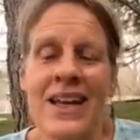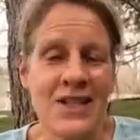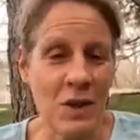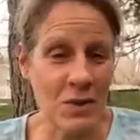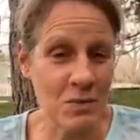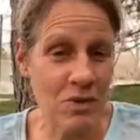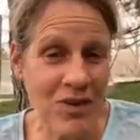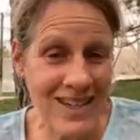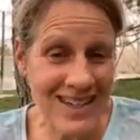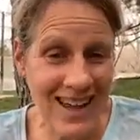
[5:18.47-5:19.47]
It's always more
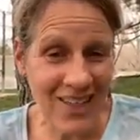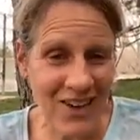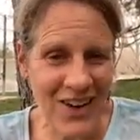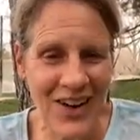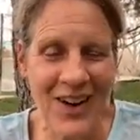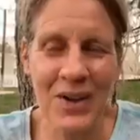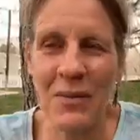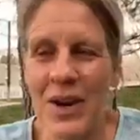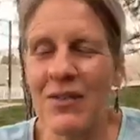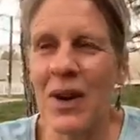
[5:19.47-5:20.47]
fun together.
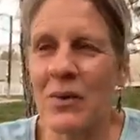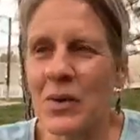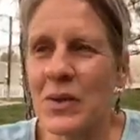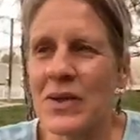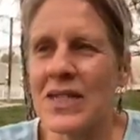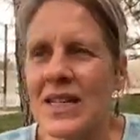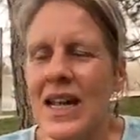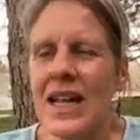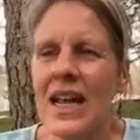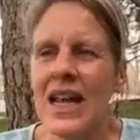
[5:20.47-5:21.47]
One of our rules
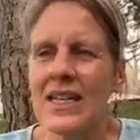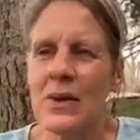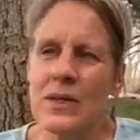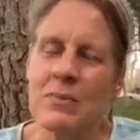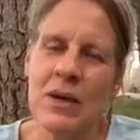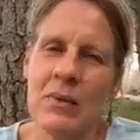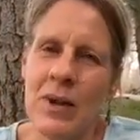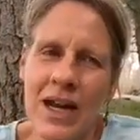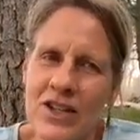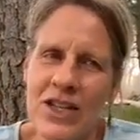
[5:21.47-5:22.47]
has always been, we
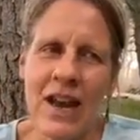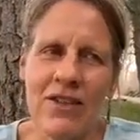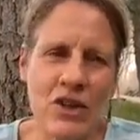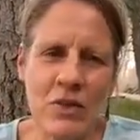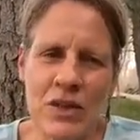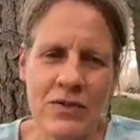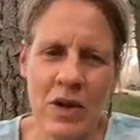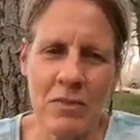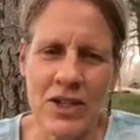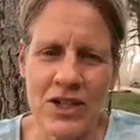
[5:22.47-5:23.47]
actually haven't used it
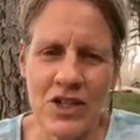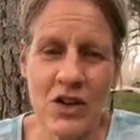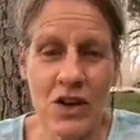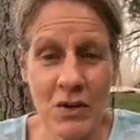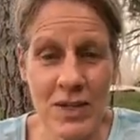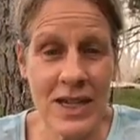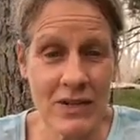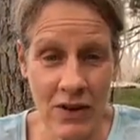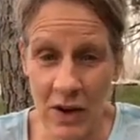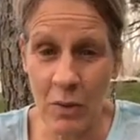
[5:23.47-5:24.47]
very much, is you can always ask
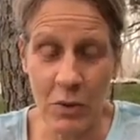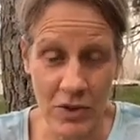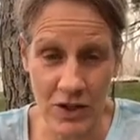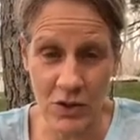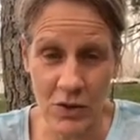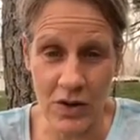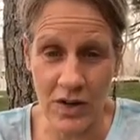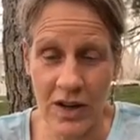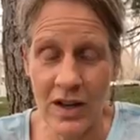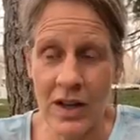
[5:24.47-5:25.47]
for help with the chore.
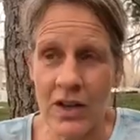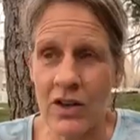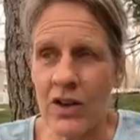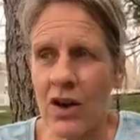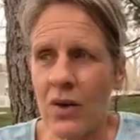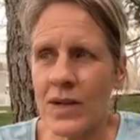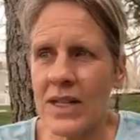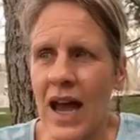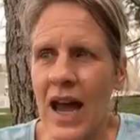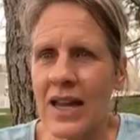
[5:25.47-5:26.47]
You can always
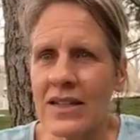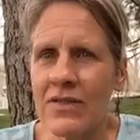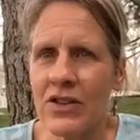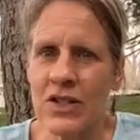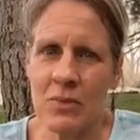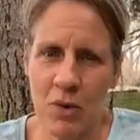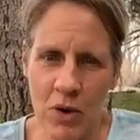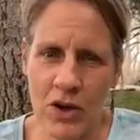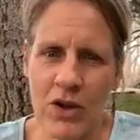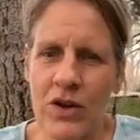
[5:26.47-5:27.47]
ask for
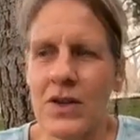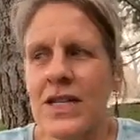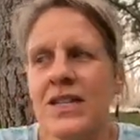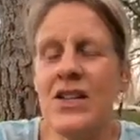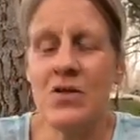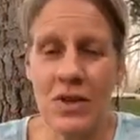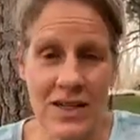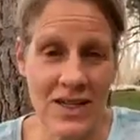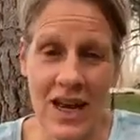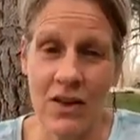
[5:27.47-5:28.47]
support. You can always ask to do things
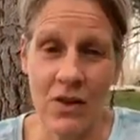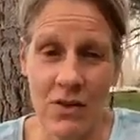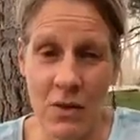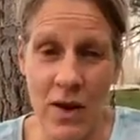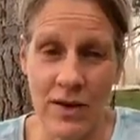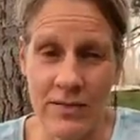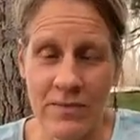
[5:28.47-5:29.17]
together if you want.